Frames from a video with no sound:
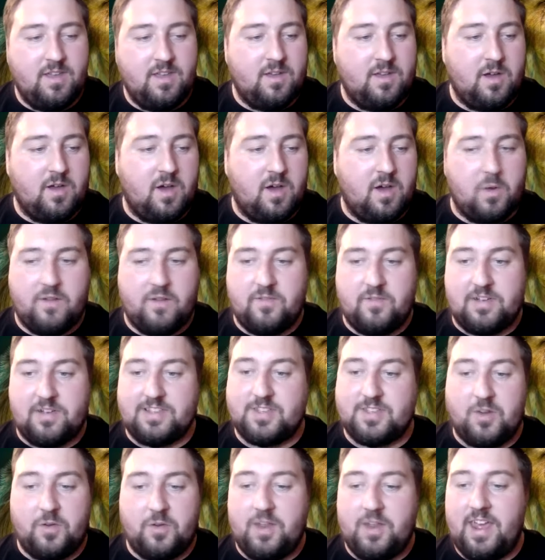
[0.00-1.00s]
uh, whether
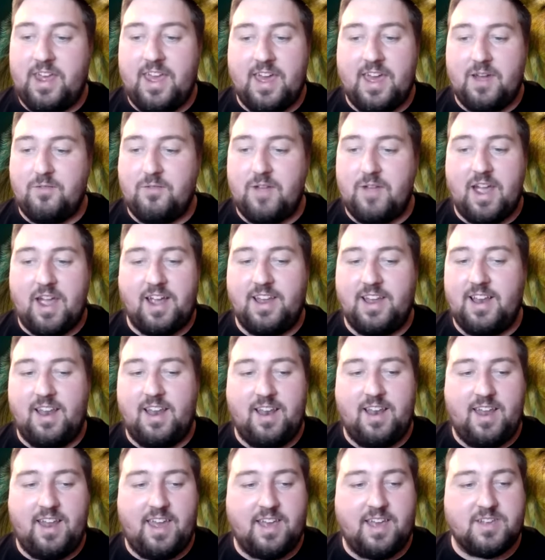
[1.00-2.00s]
it's on here
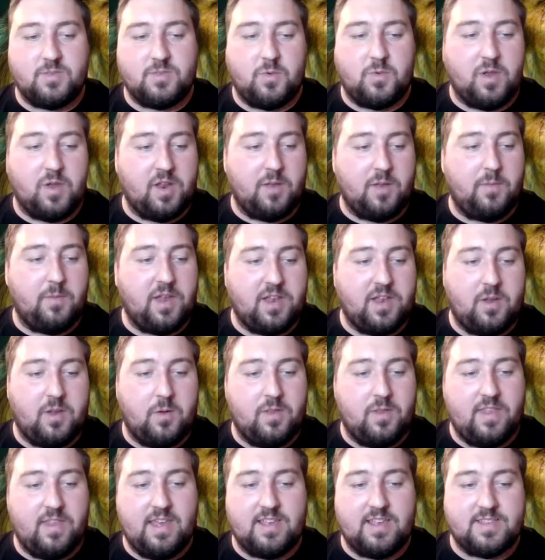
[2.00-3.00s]
regularly because we're going to be
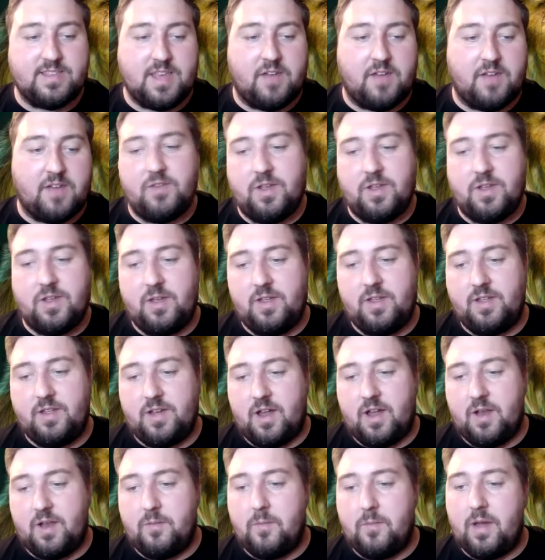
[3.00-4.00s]
doing these every
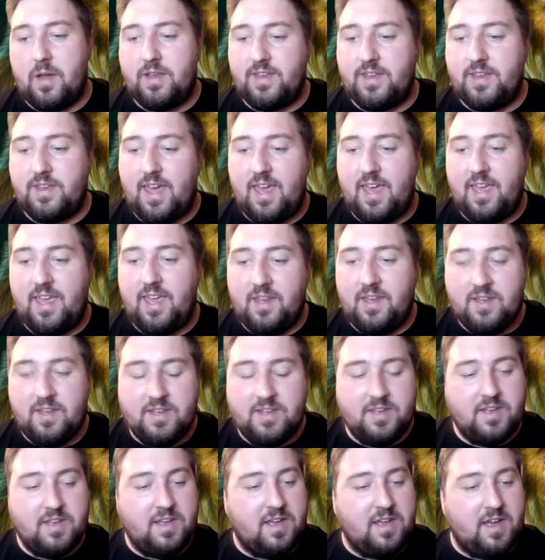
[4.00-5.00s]
kind of Monday,
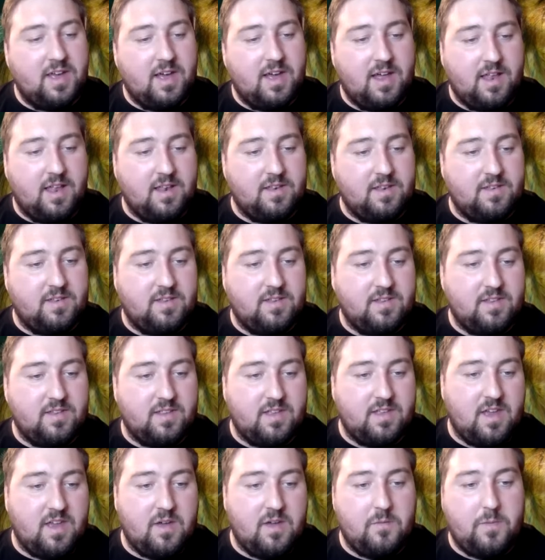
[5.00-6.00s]
and
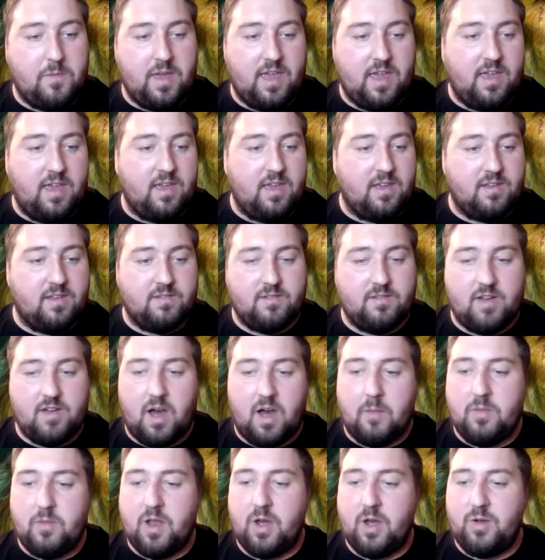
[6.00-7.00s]
it'll be
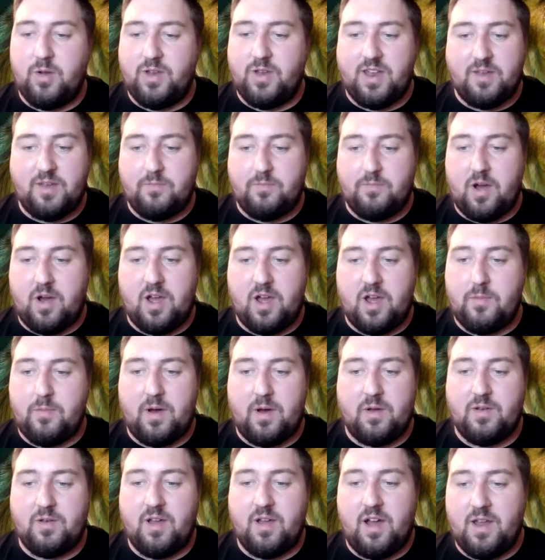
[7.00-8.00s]
uploaded by
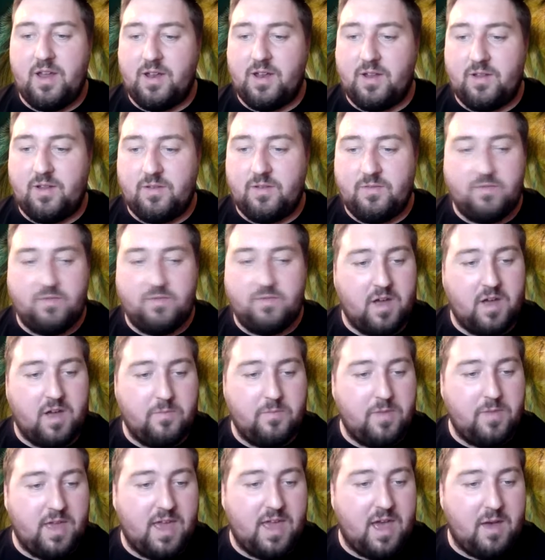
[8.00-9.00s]
about 9 9
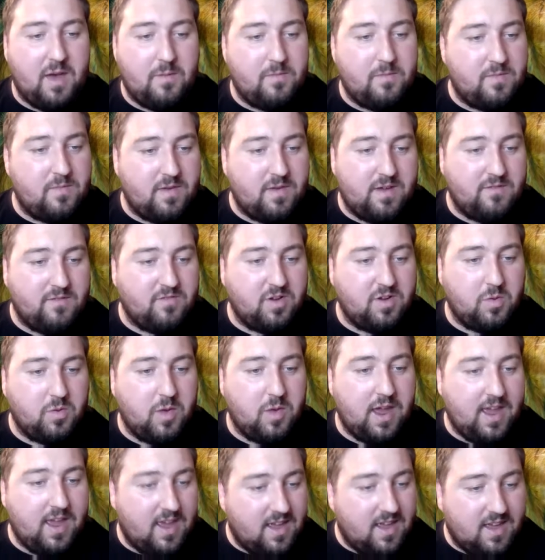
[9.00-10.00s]
p.m. every
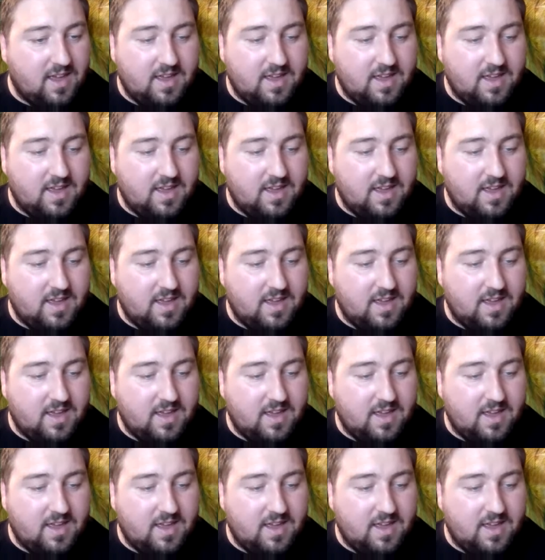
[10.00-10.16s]
week.